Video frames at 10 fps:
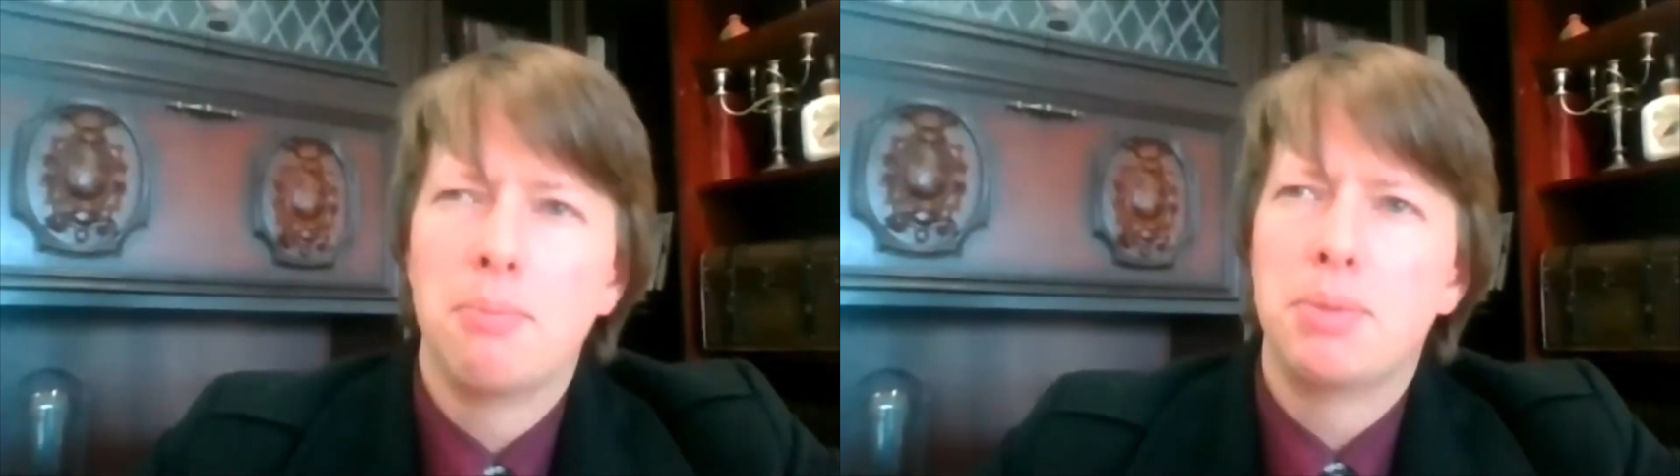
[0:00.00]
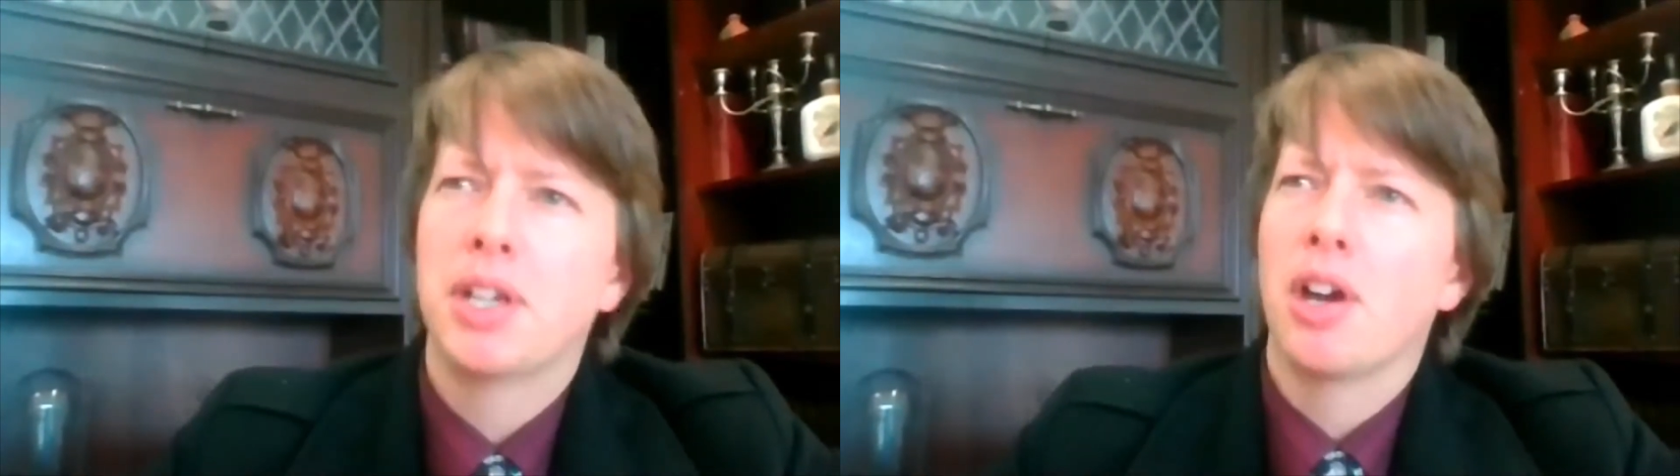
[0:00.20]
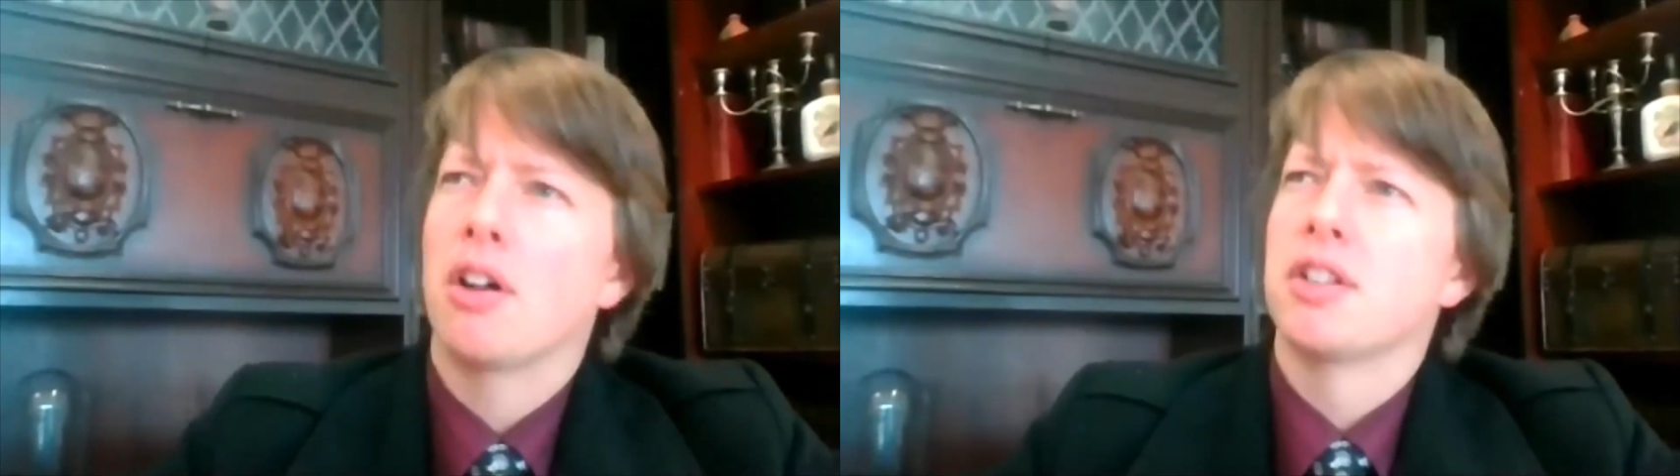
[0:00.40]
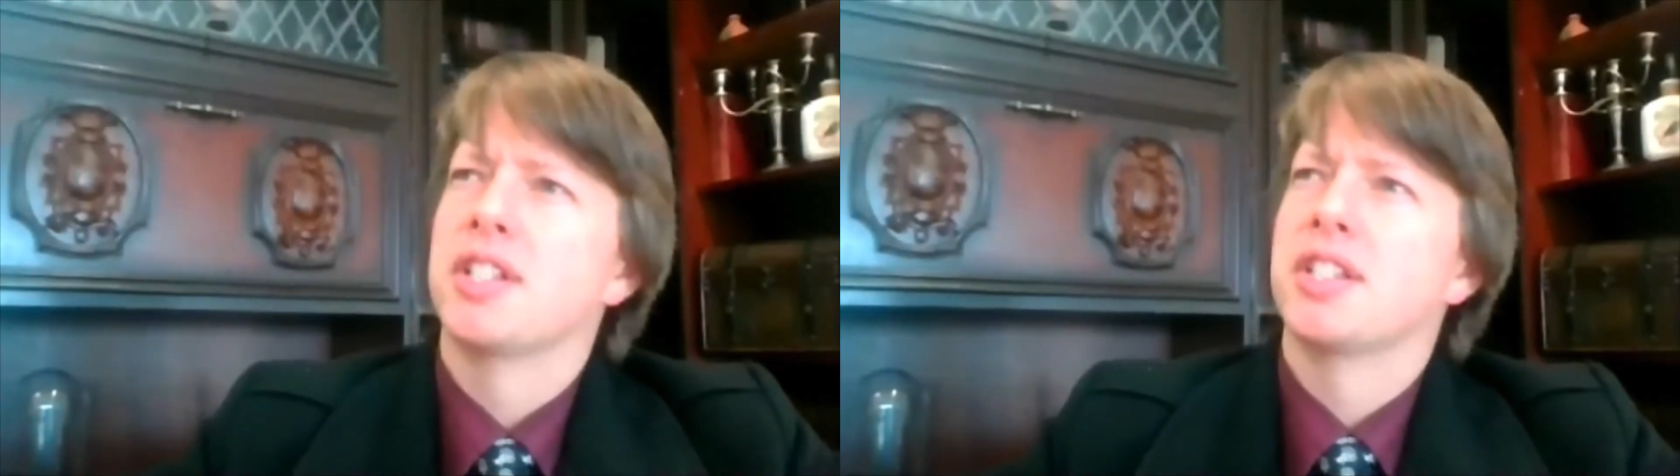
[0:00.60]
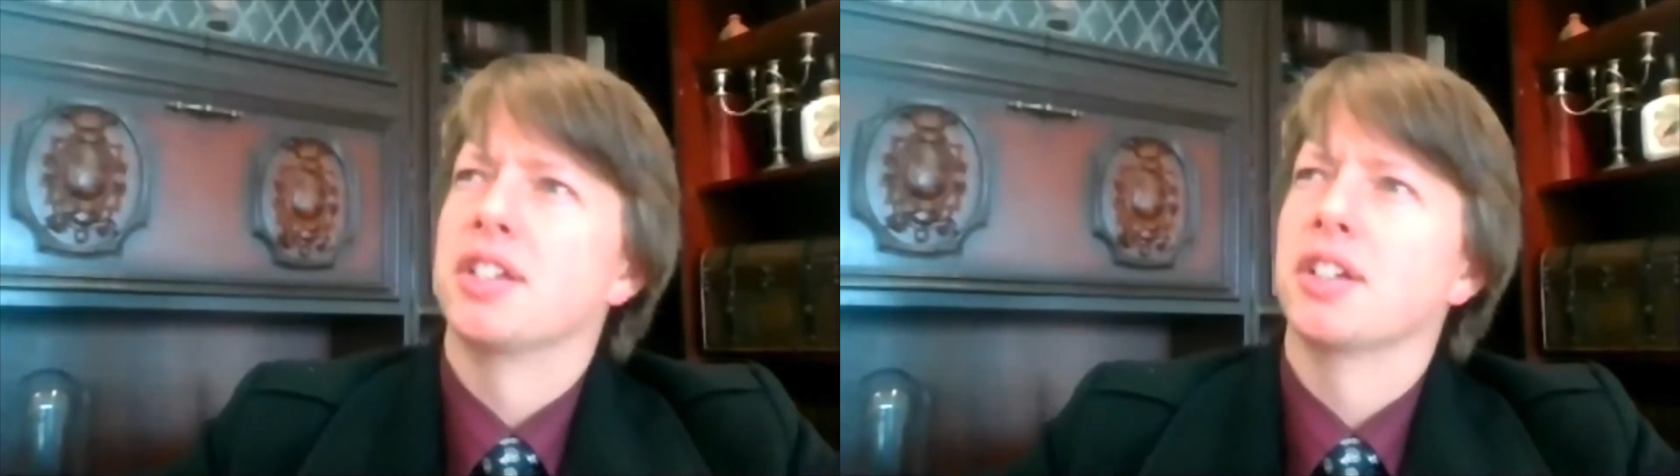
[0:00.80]

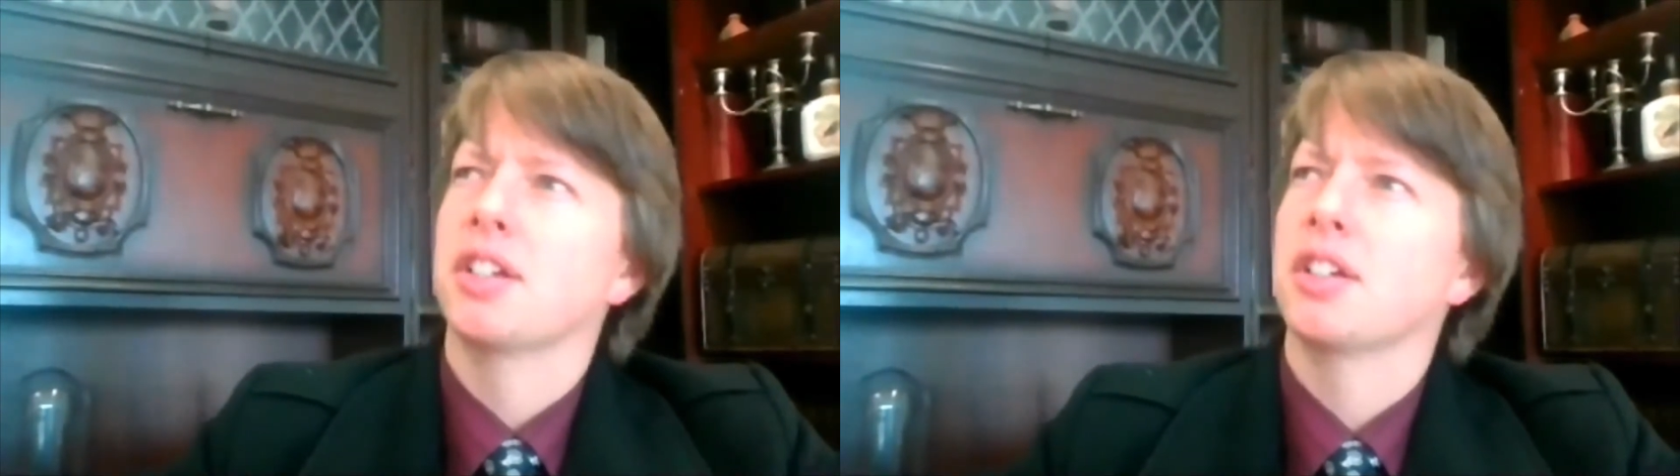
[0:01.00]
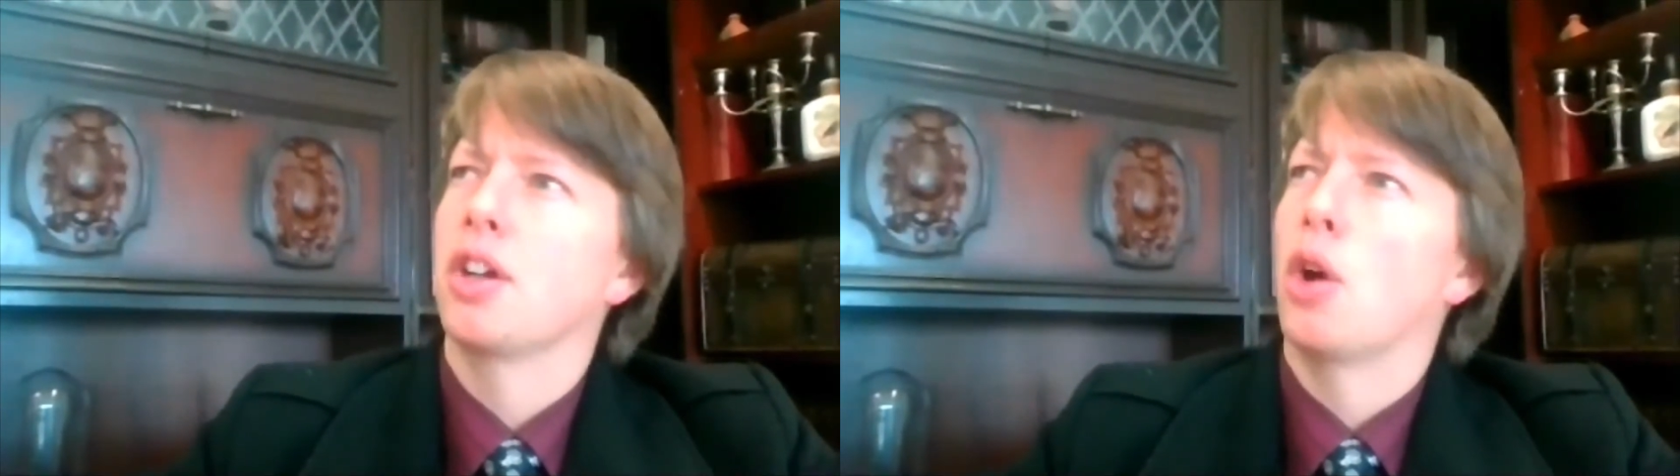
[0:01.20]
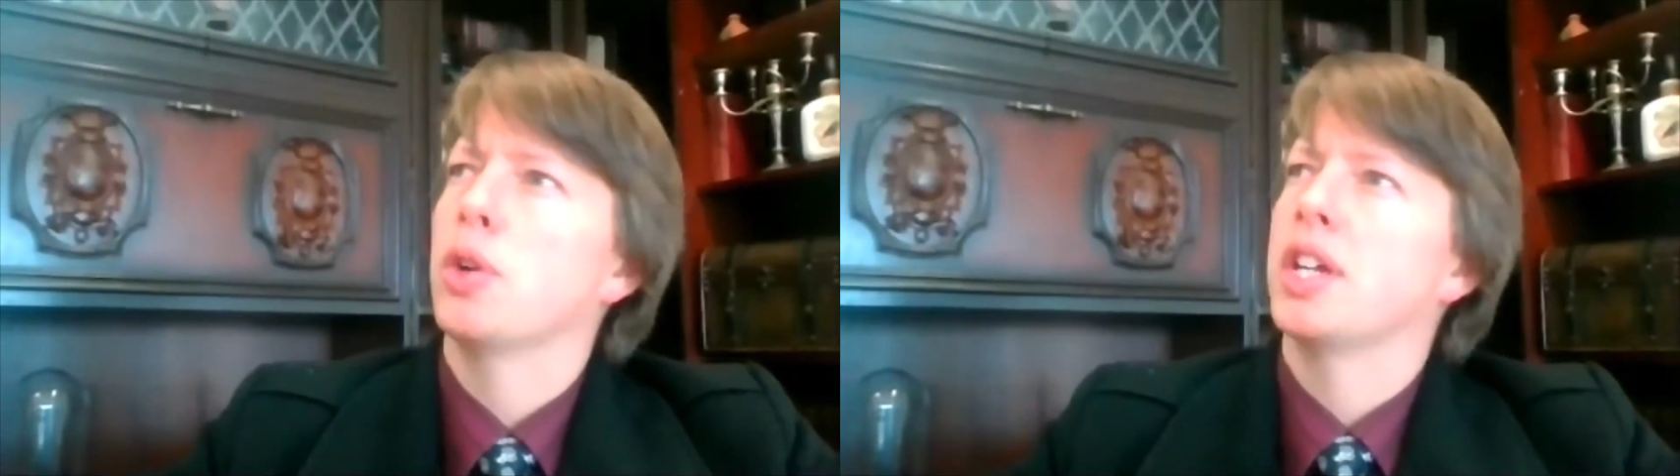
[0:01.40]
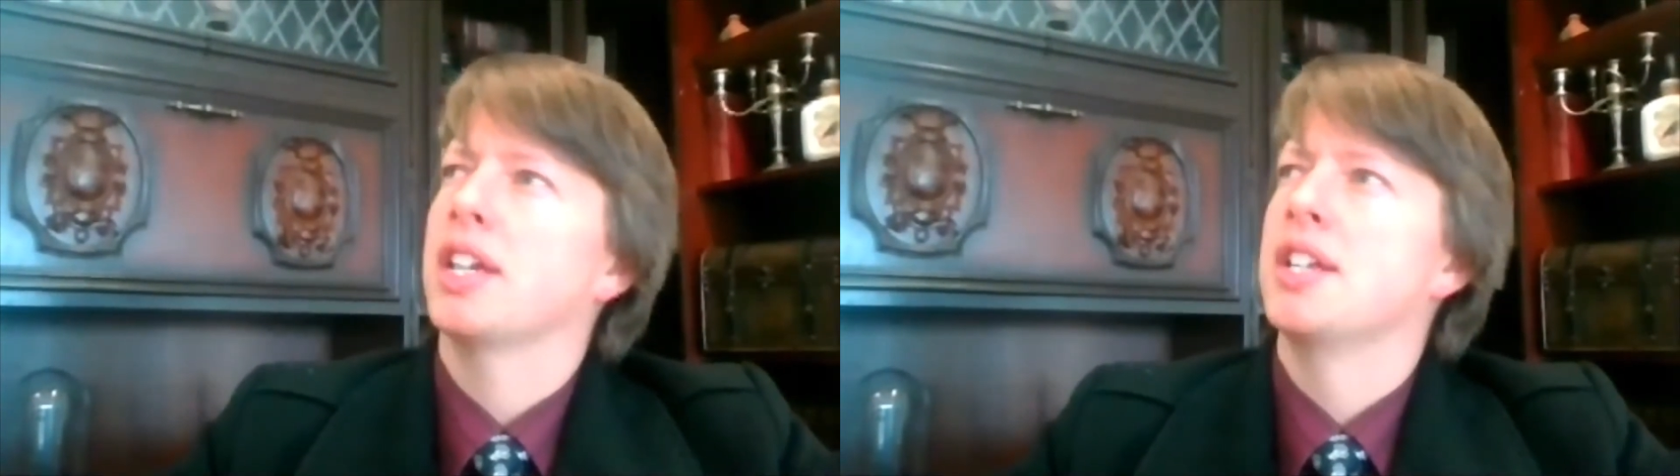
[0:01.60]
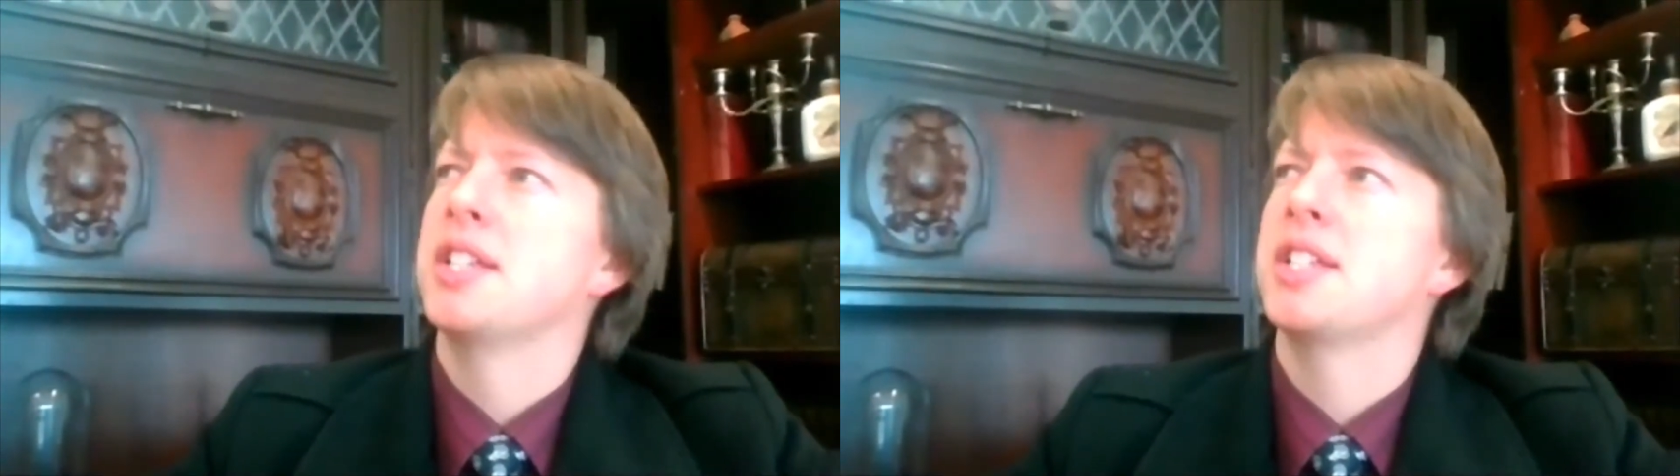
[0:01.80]
because the goal
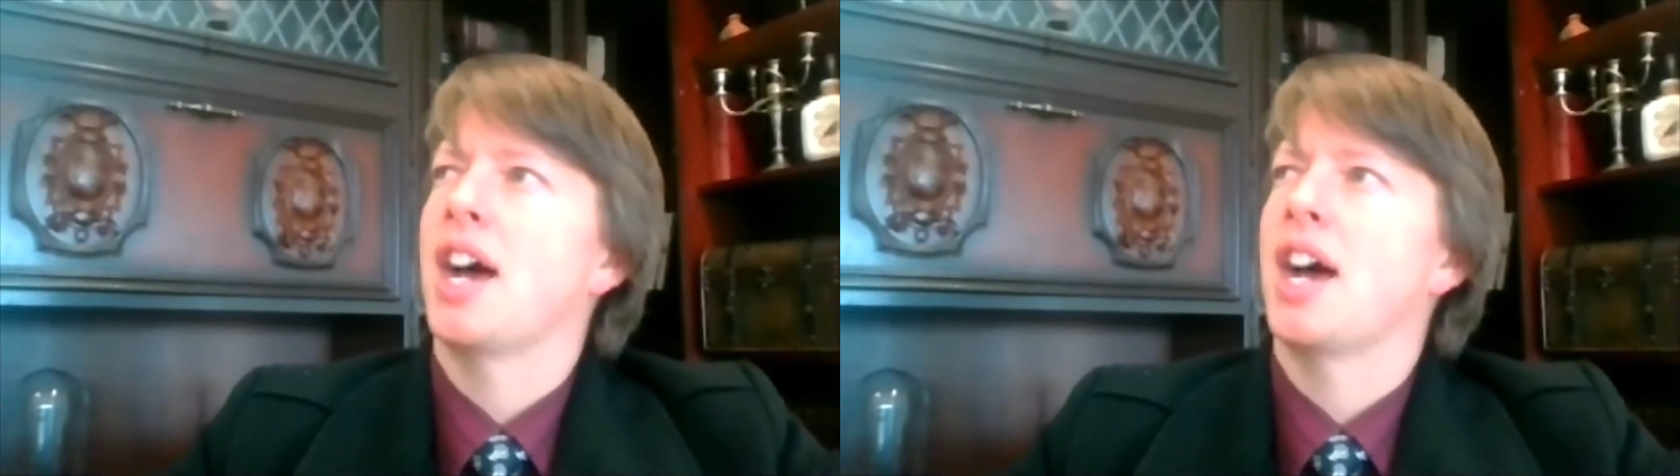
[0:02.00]
kickers